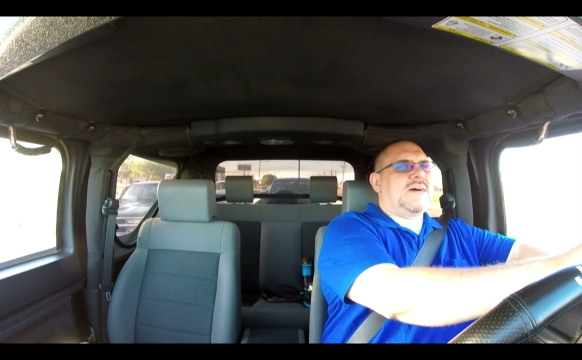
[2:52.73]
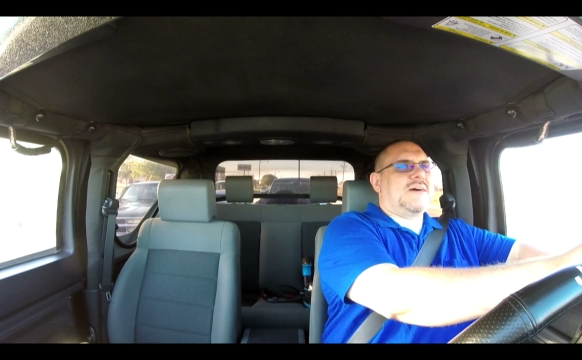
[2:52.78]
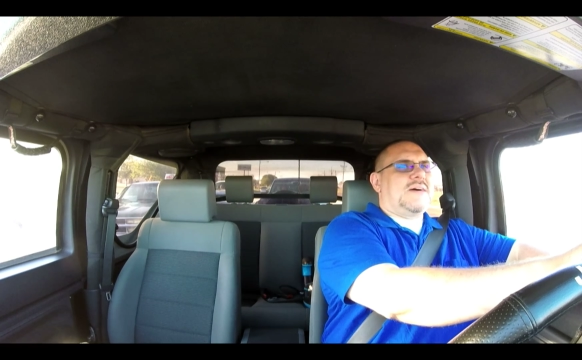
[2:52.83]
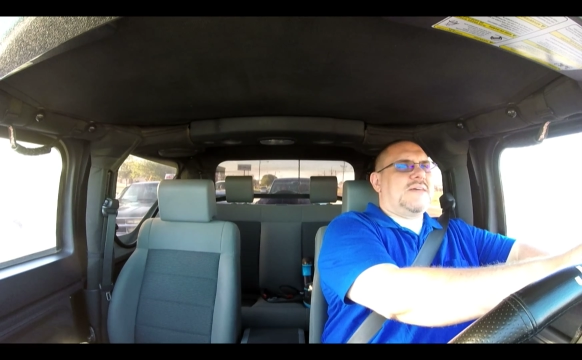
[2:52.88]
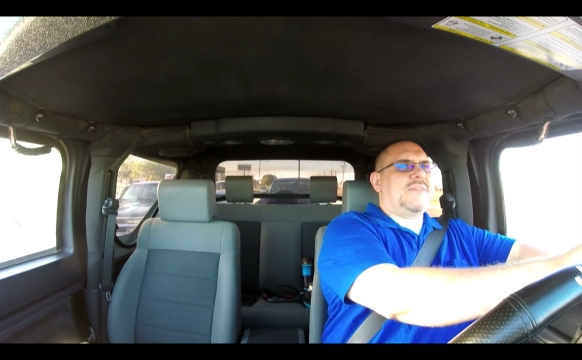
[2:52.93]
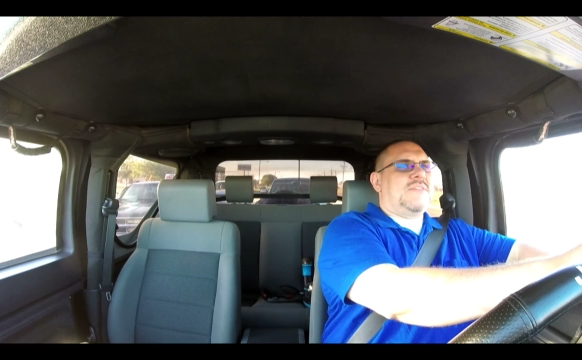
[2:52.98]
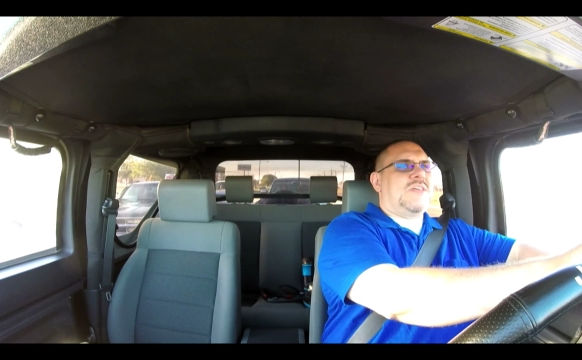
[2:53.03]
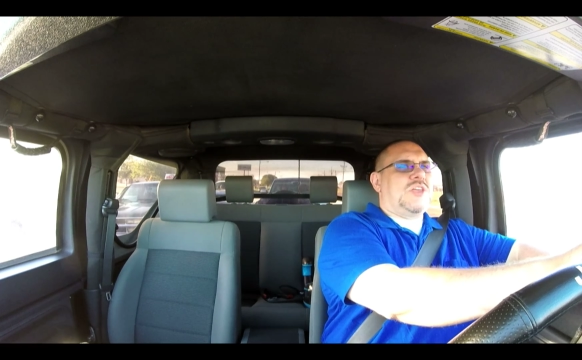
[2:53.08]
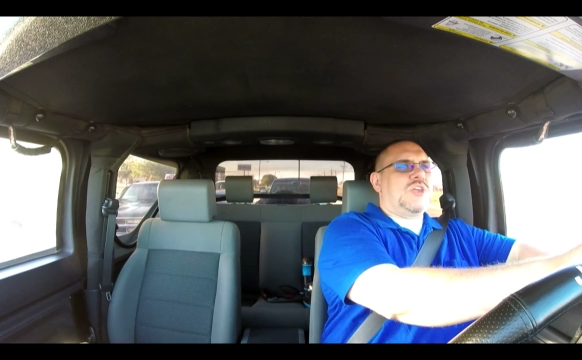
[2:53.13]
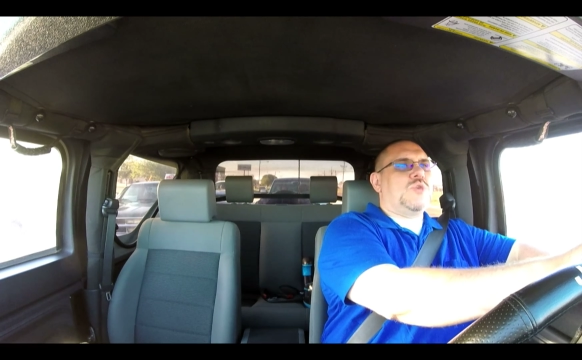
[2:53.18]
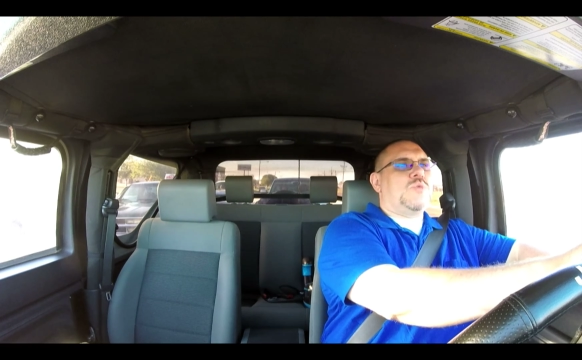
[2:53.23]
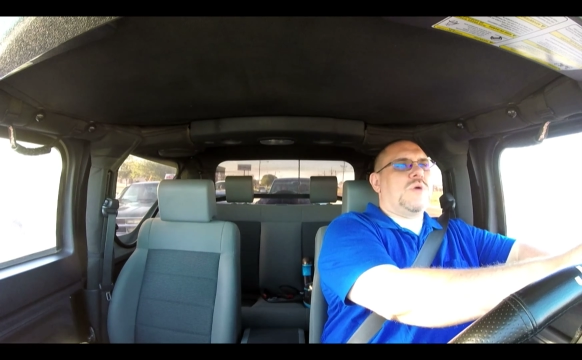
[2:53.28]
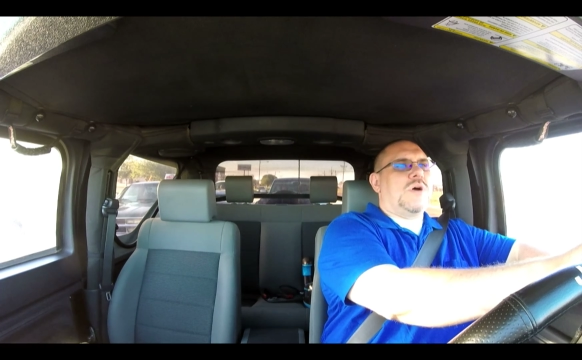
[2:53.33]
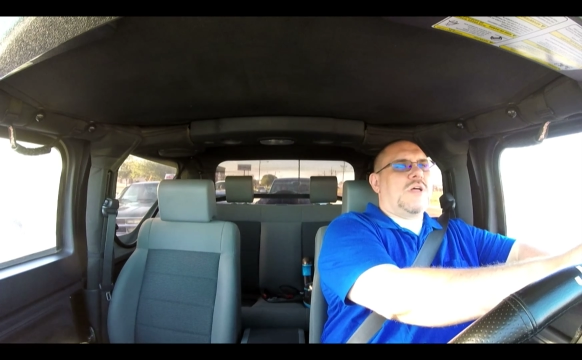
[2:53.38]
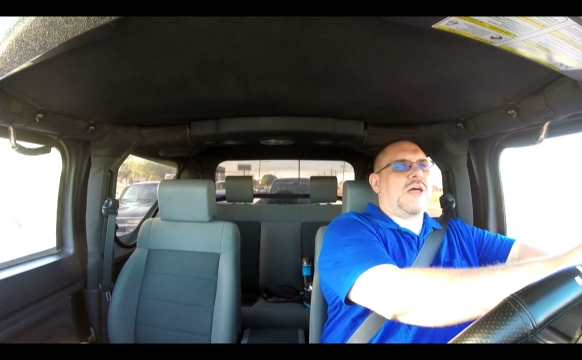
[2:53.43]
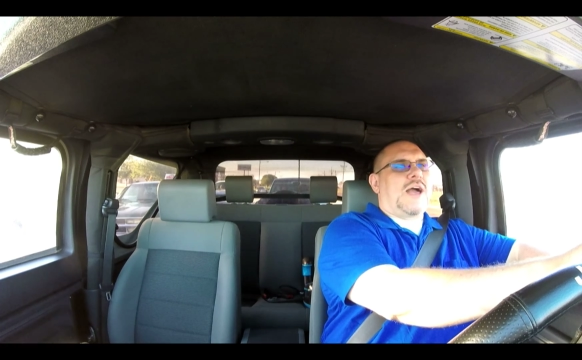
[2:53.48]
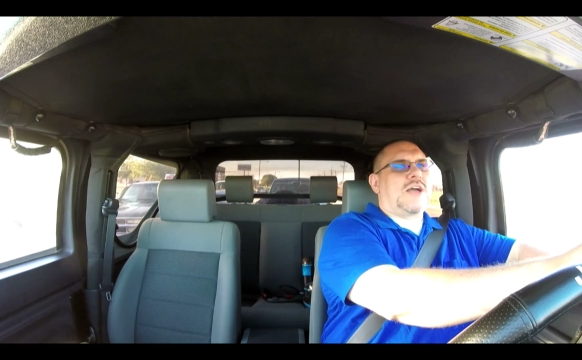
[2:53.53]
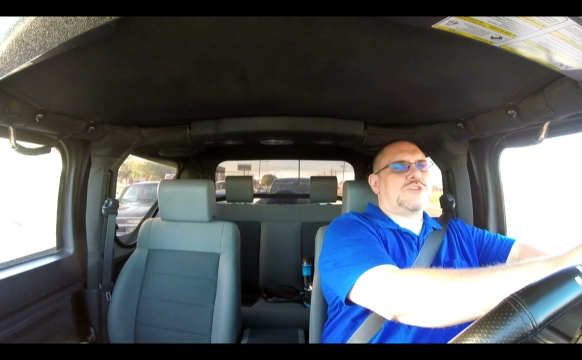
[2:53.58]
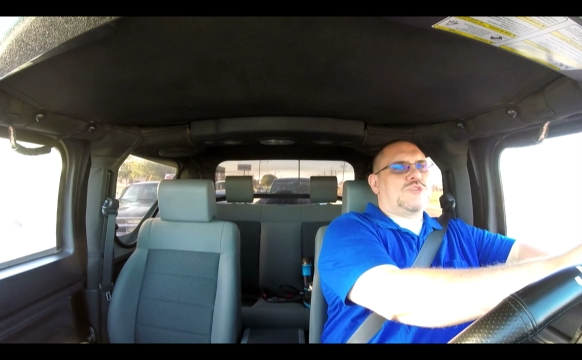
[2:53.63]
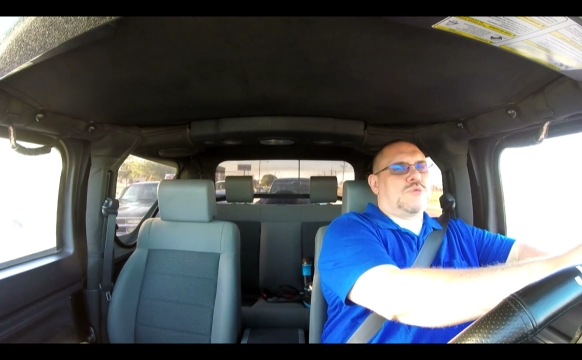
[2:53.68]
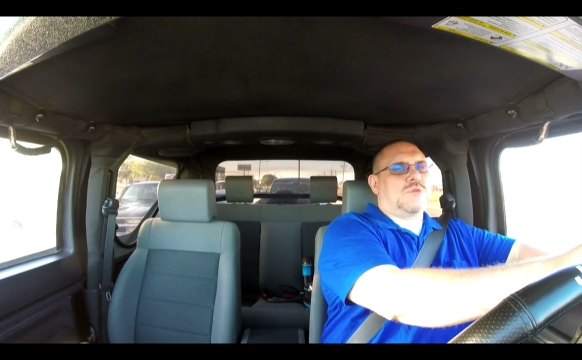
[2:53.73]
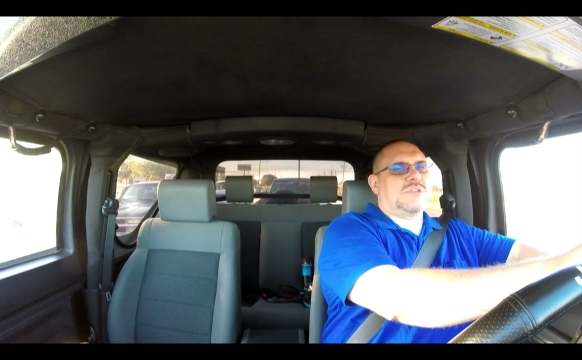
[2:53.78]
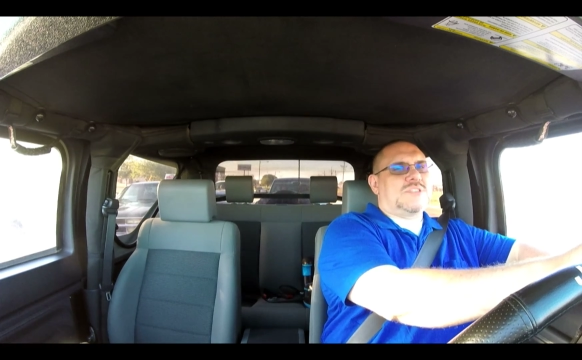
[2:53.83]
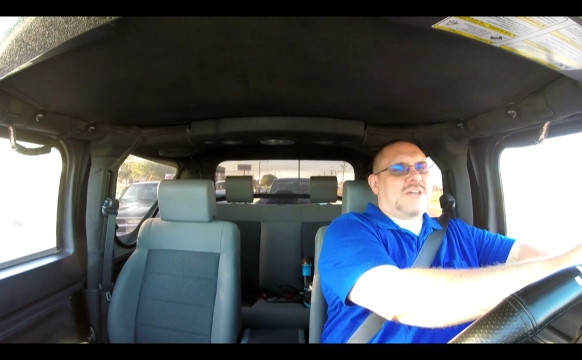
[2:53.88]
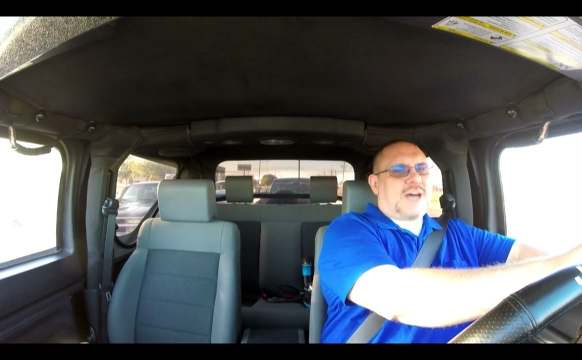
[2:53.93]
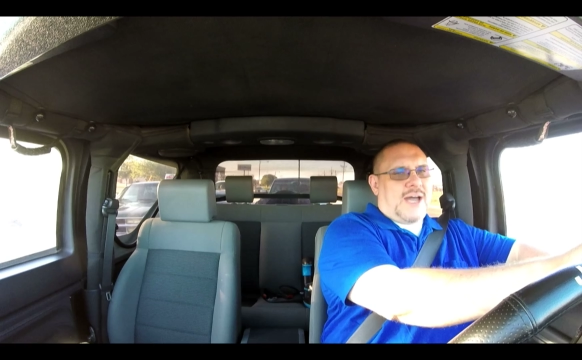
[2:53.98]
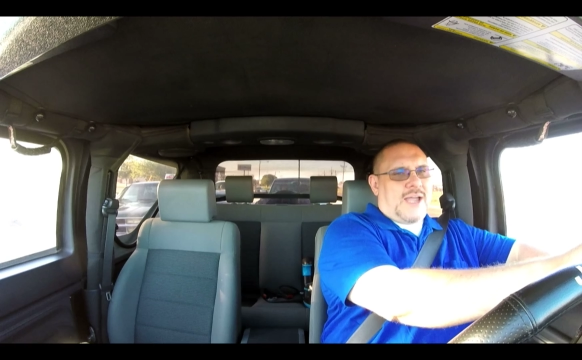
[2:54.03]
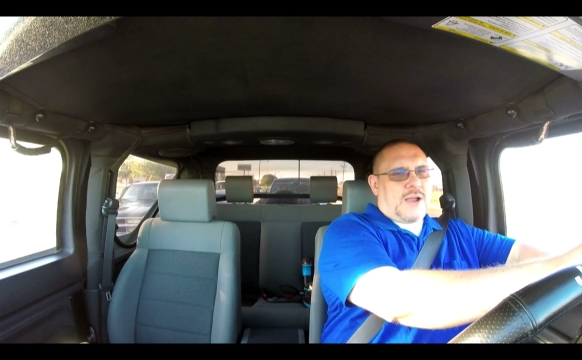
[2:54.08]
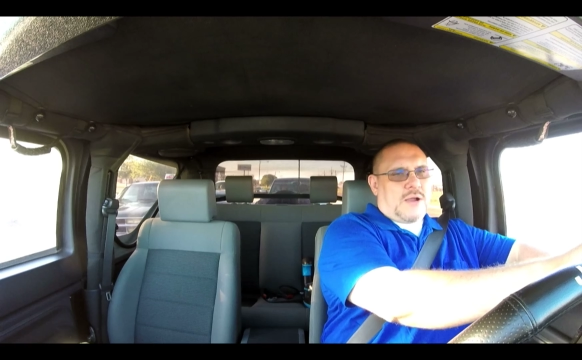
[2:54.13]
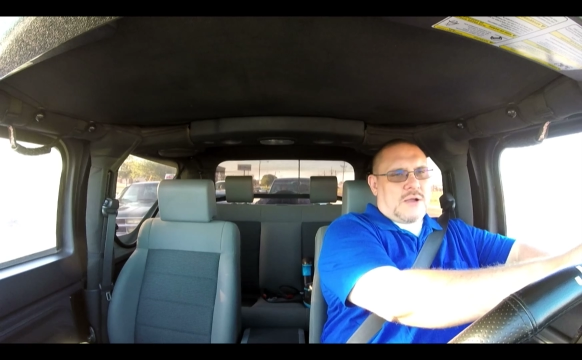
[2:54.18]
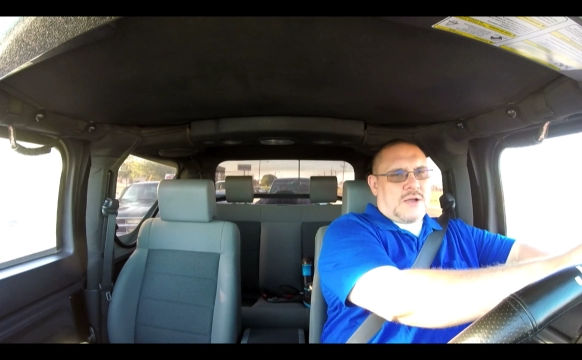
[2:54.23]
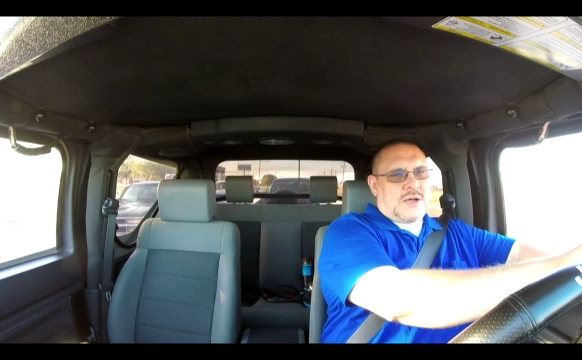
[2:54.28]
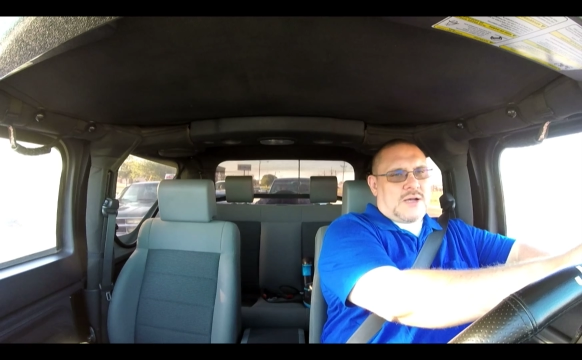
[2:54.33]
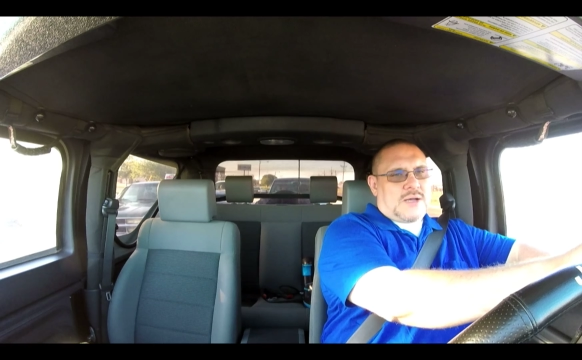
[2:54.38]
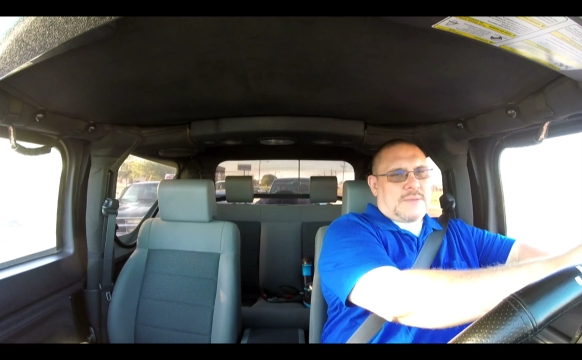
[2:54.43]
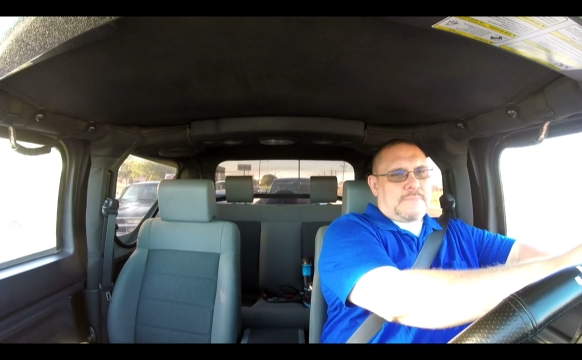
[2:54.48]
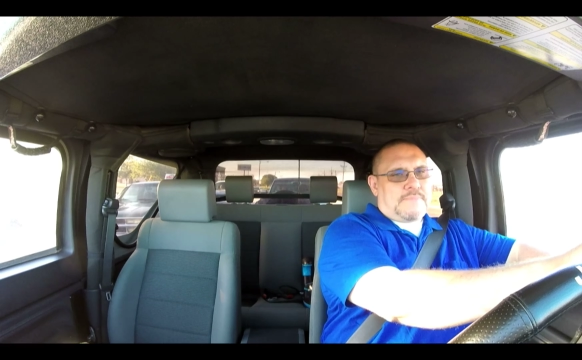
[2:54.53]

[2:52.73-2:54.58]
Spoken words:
than you will actual tire hum.